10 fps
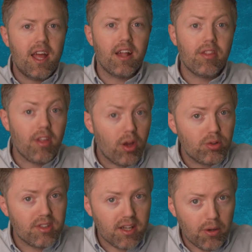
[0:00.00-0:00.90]
And
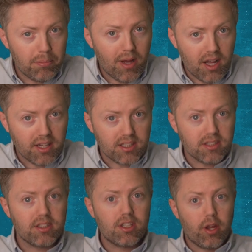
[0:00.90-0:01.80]
those are
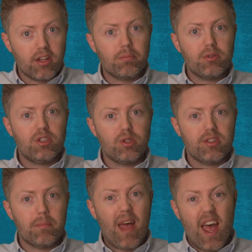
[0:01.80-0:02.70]
combined going to produce
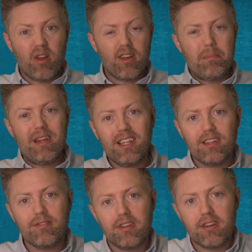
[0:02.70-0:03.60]
about a
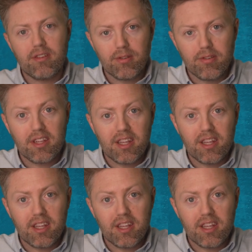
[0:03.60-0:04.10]
million vehicles a